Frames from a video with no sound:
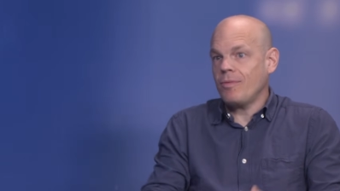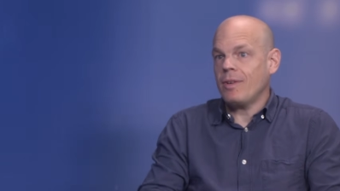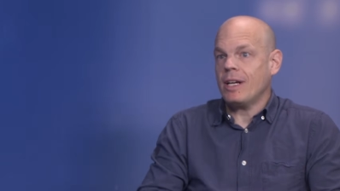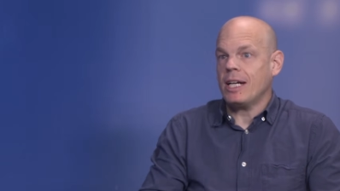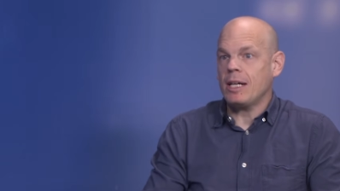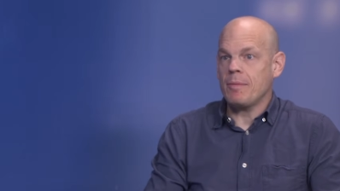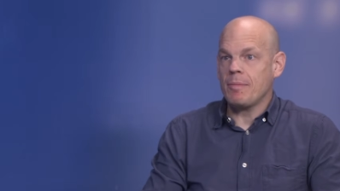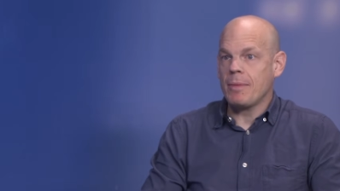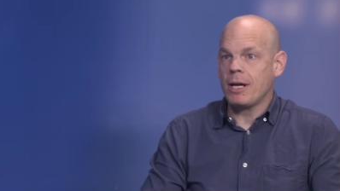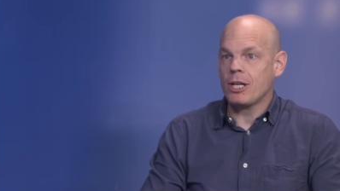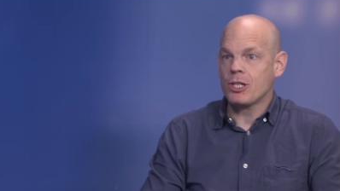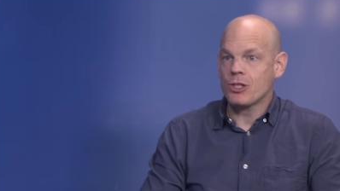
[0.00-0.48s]

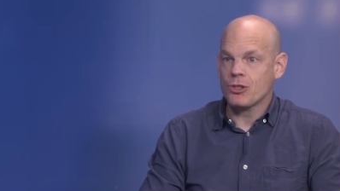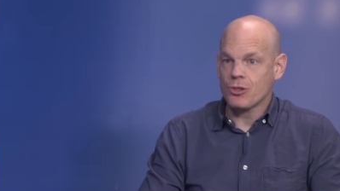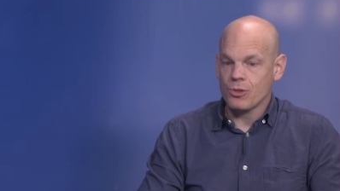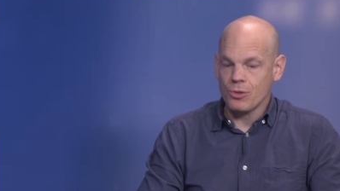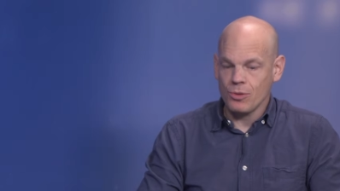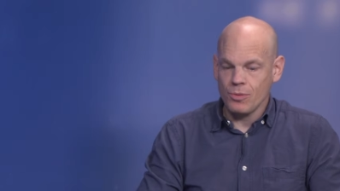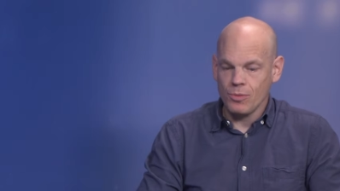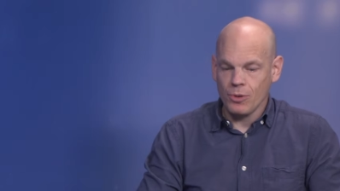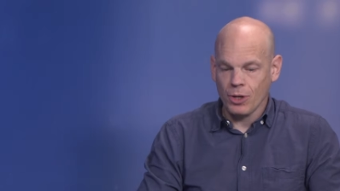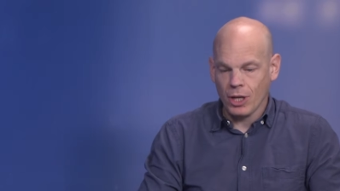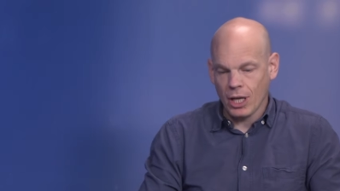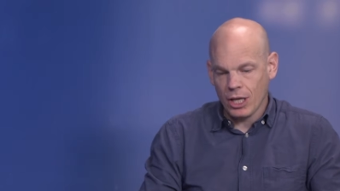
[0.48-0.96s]
very much
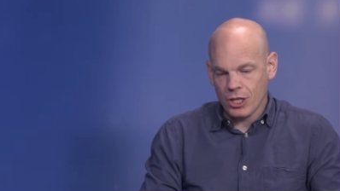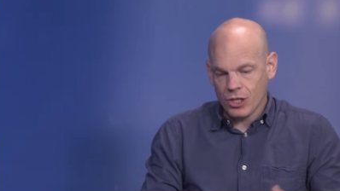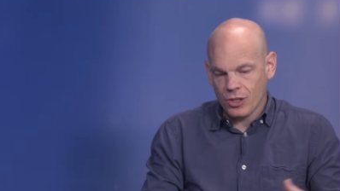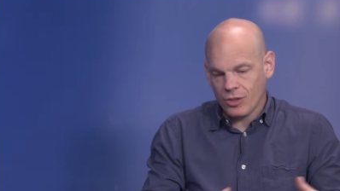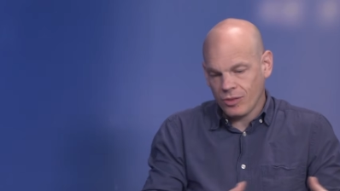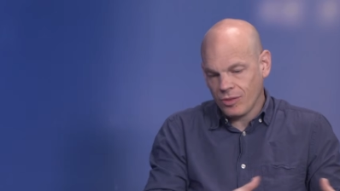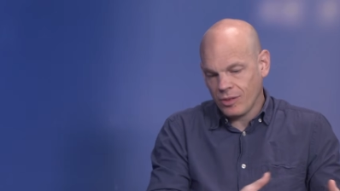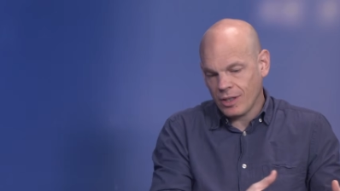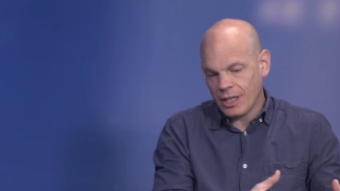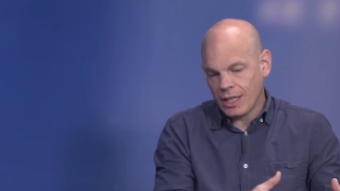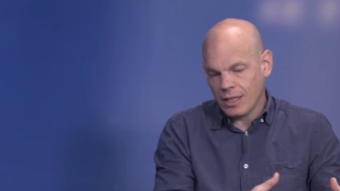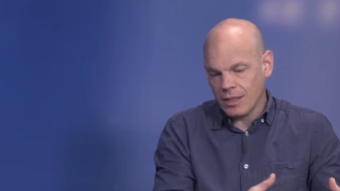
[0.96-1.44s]
to what I
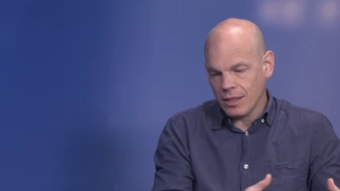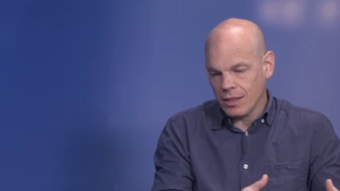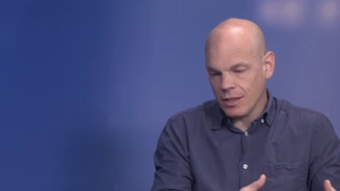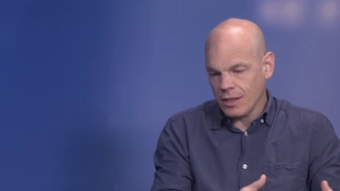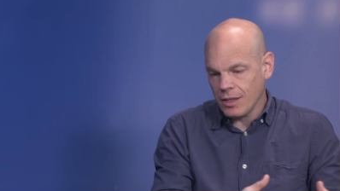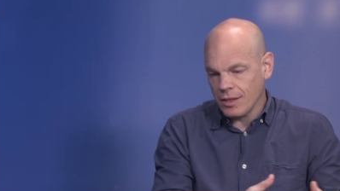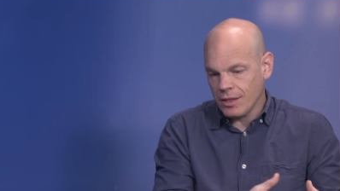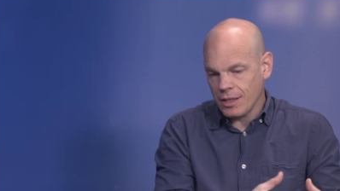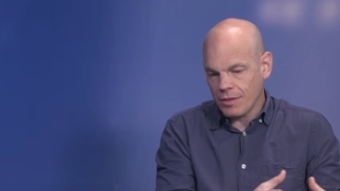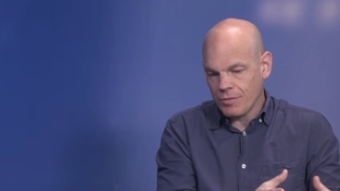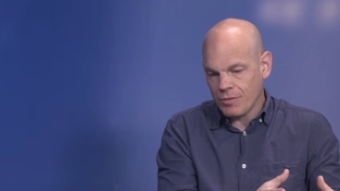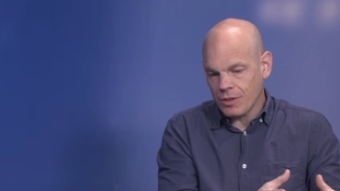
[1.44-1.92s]
just said in
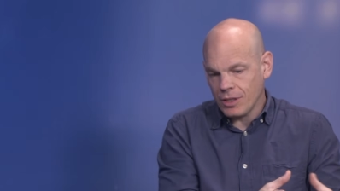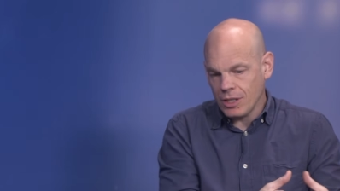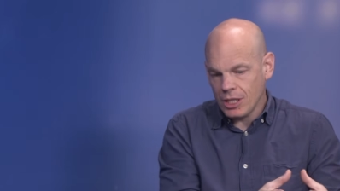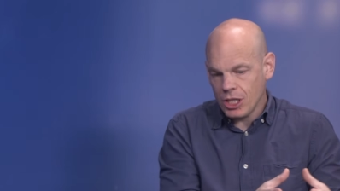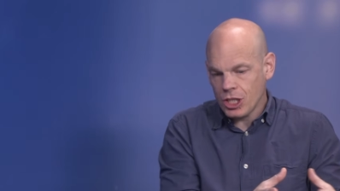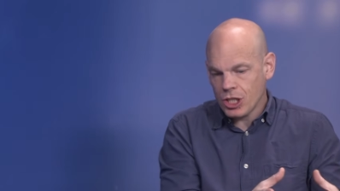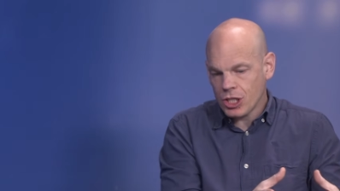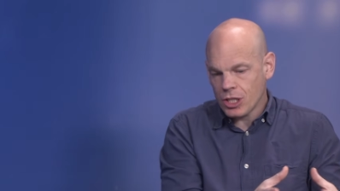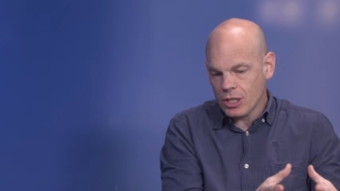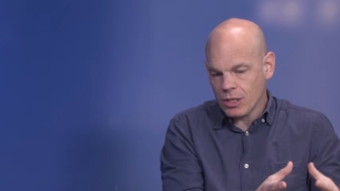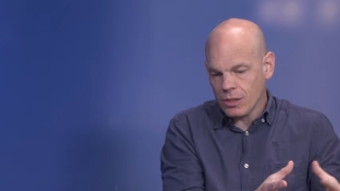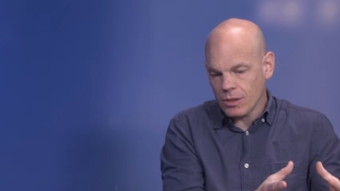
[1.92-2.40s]
the
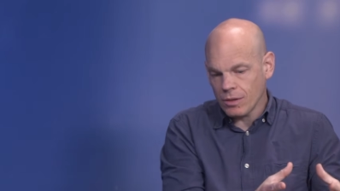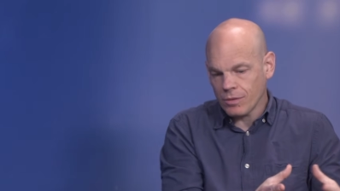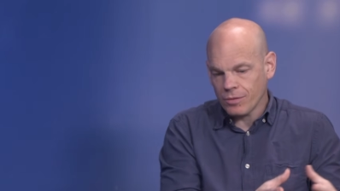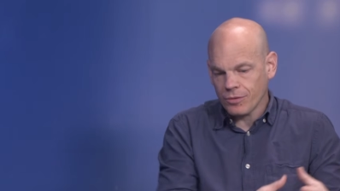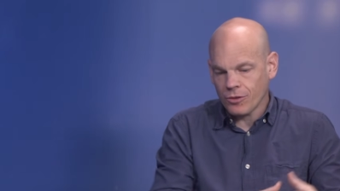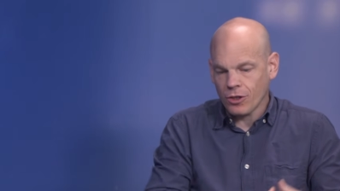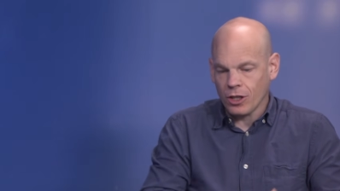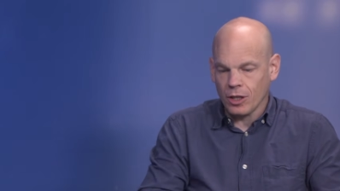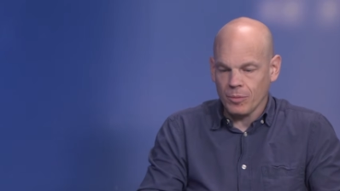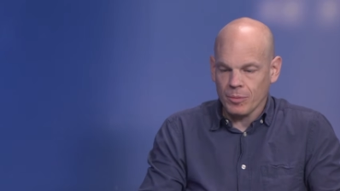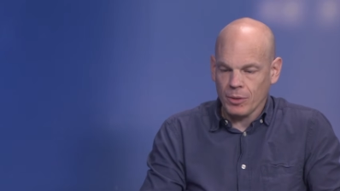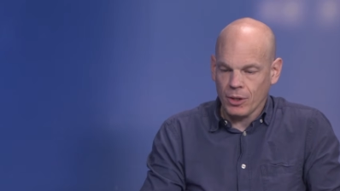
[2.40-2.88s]
definition of
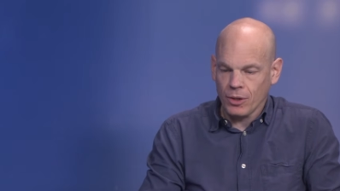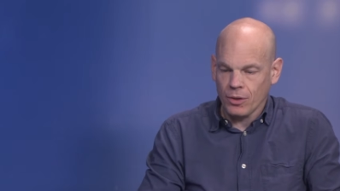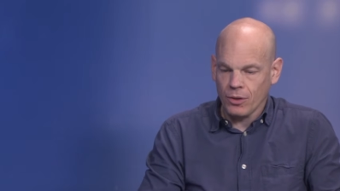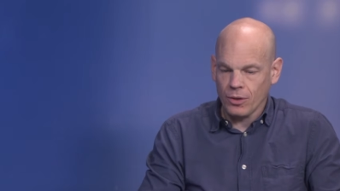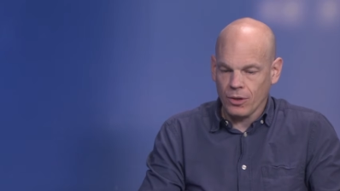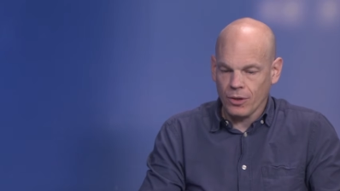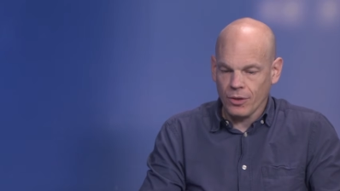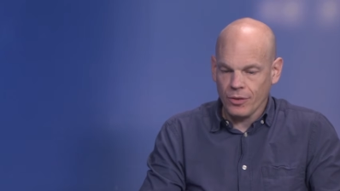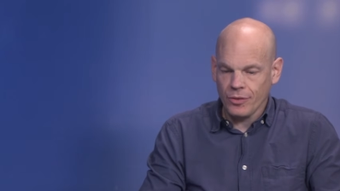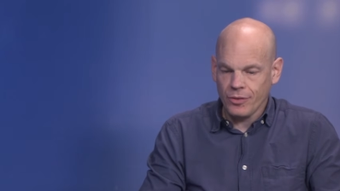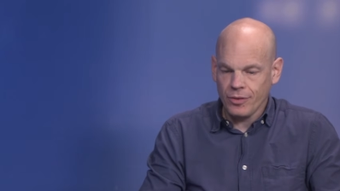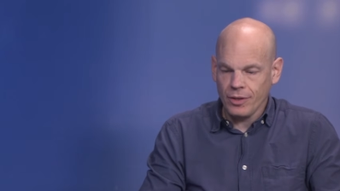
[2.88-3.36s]
common
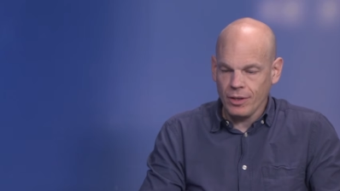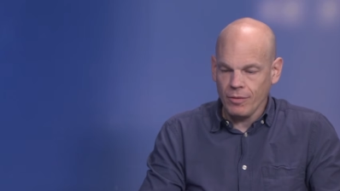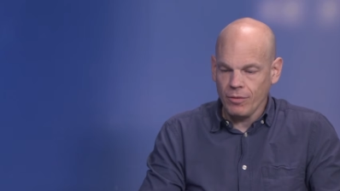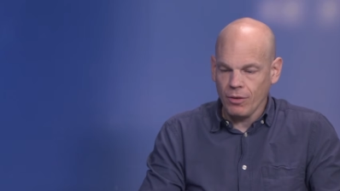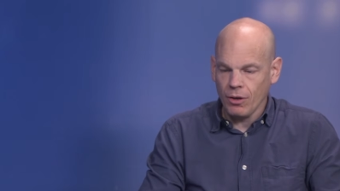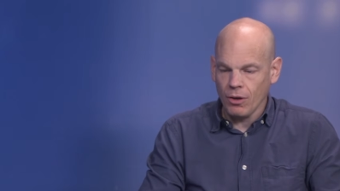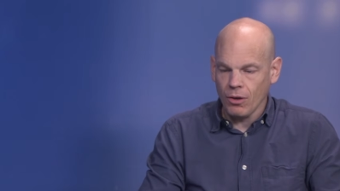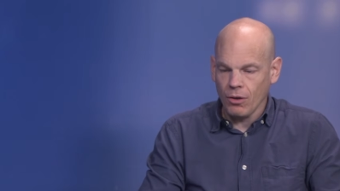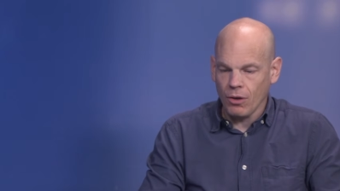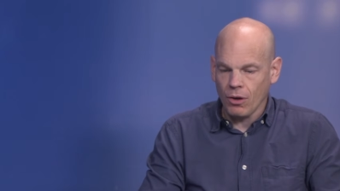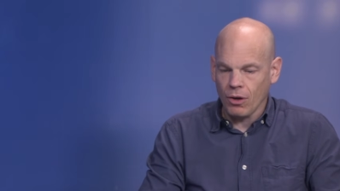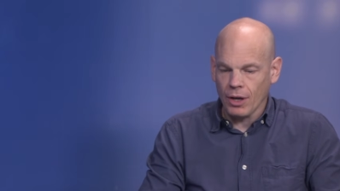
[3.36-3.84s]
law and
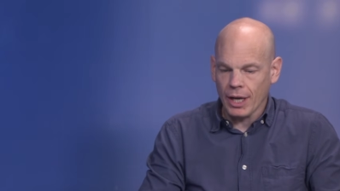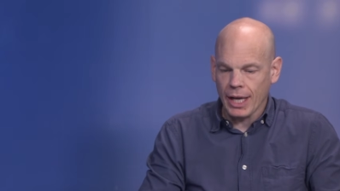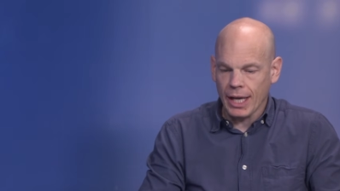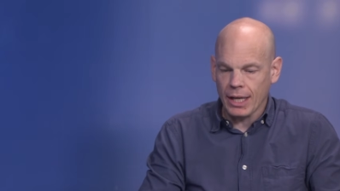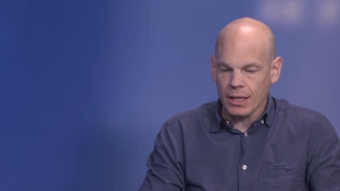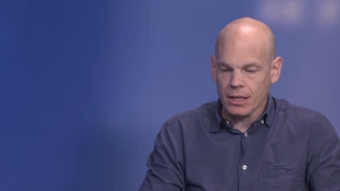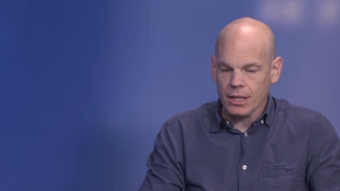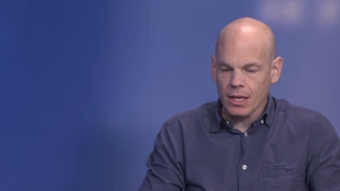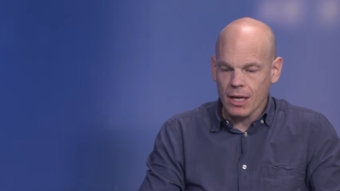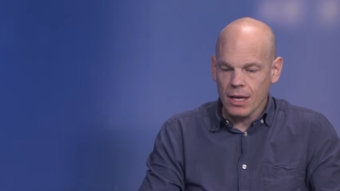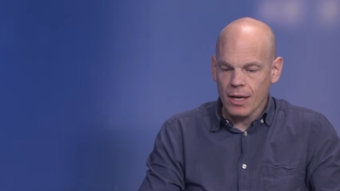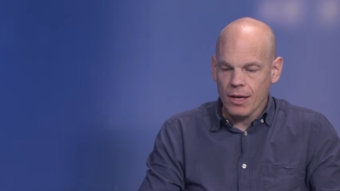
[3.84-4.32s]
civil law,
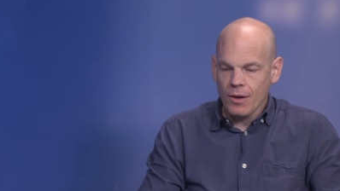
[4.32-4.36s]
and